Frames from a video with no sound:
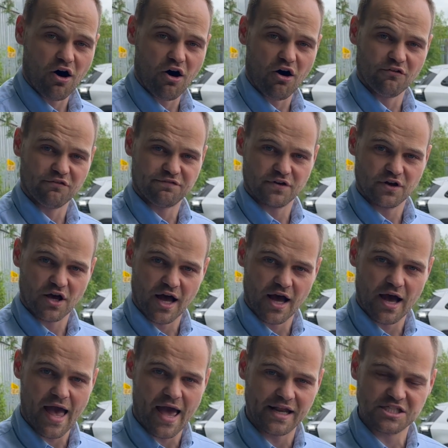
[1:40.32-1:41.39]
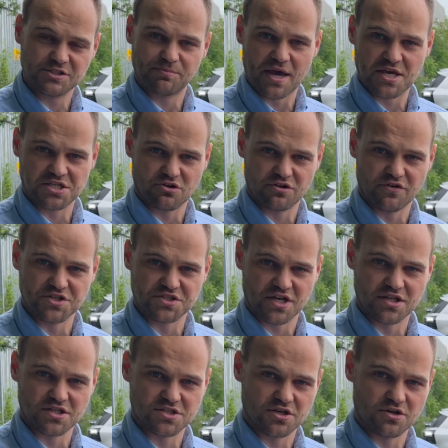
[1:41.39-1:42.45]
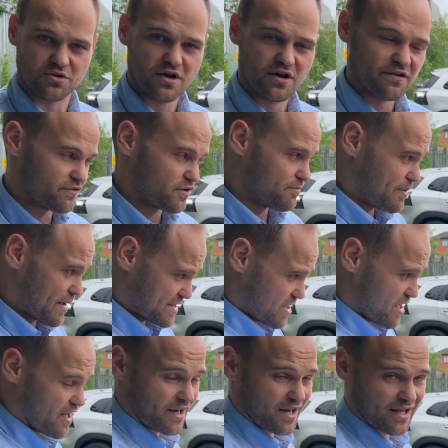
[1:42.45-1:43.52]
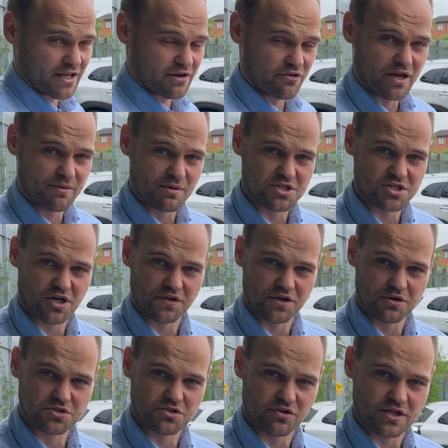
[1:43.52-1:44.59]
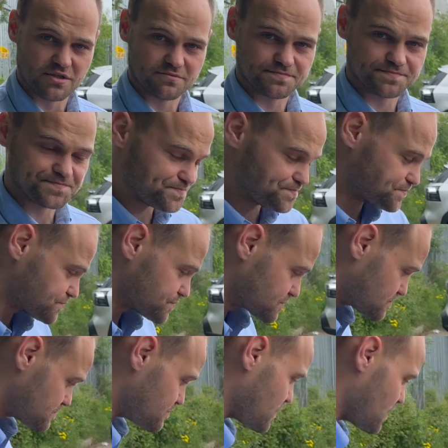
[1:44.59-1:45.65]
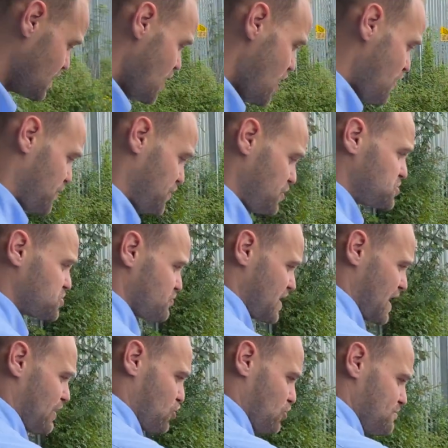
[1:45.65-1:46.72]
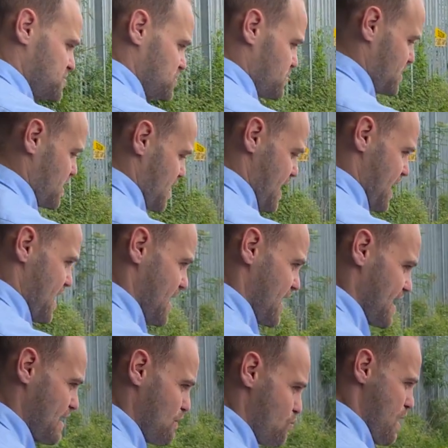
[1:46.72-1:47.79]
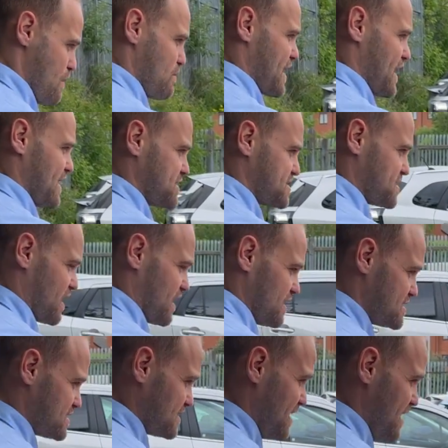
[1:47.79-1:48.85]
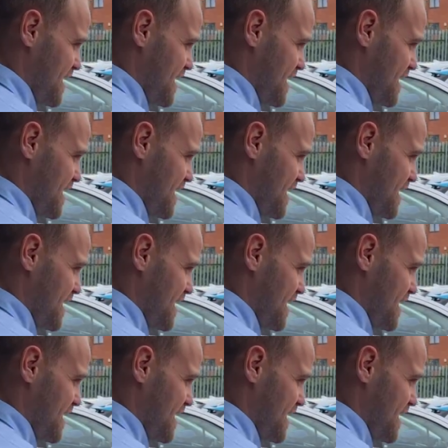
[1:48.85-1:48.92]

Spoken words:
of any space you're reversing into for a better and clearer image on the new screen. The new screen I'll come to when we get inside.